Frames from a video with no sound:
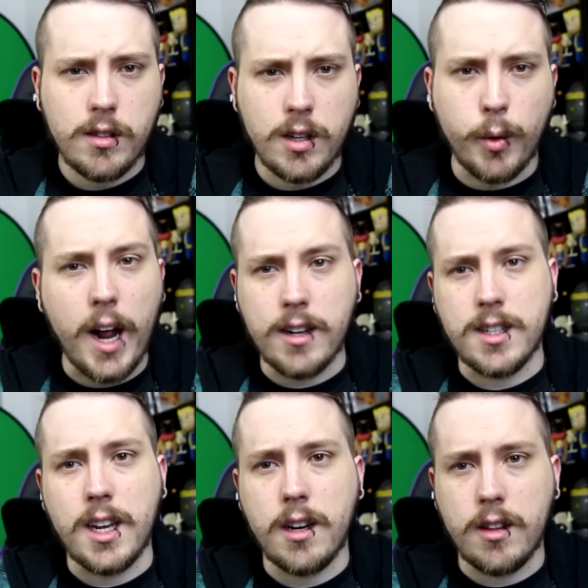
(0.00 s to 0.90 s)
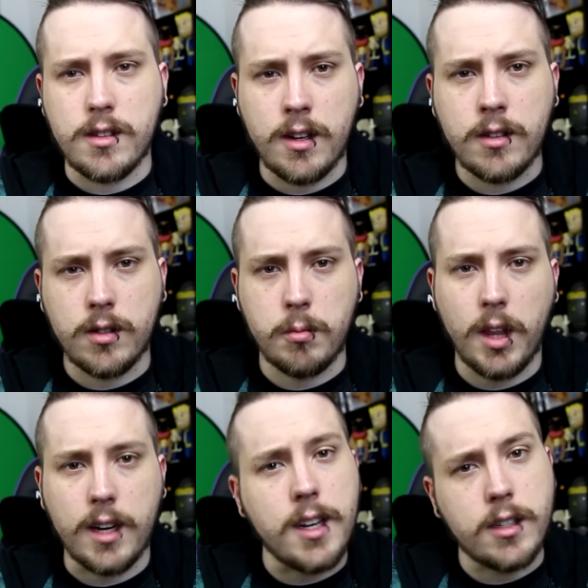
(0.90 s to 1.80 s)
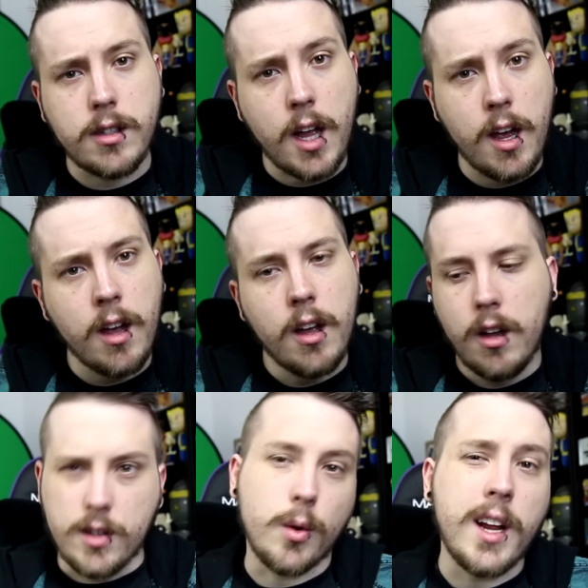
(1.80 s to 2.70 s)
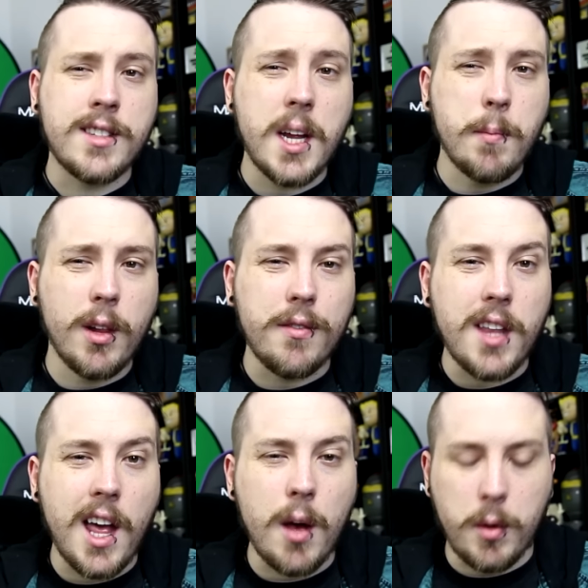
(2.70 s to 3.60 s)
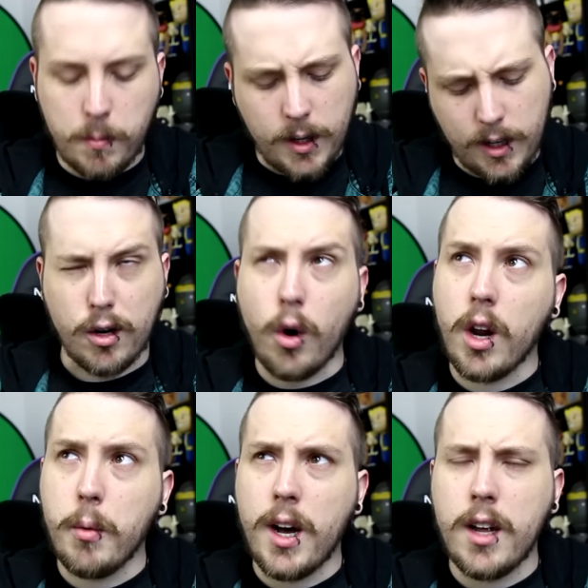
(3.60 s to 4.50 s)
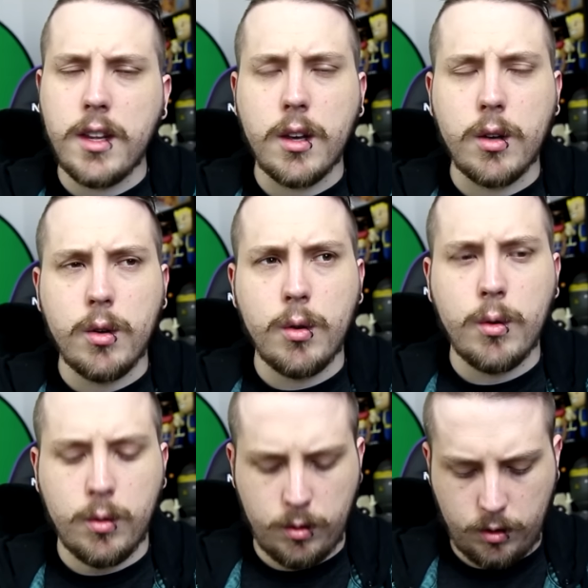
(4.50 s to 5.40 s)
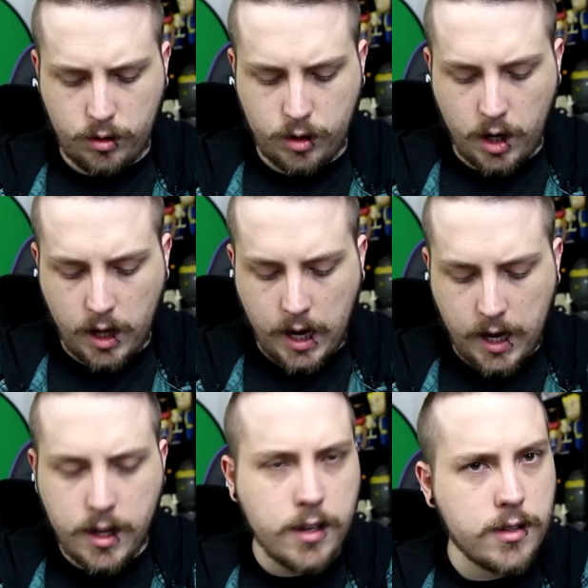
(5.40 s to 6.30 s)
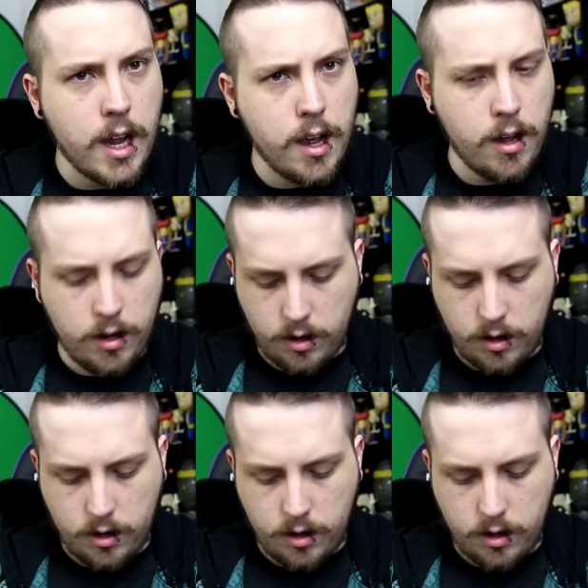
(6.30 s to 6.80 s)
You would add it to the end of this thing, so it'd be like desu ne. So an example of ne would be kore wa niku janai desu ne.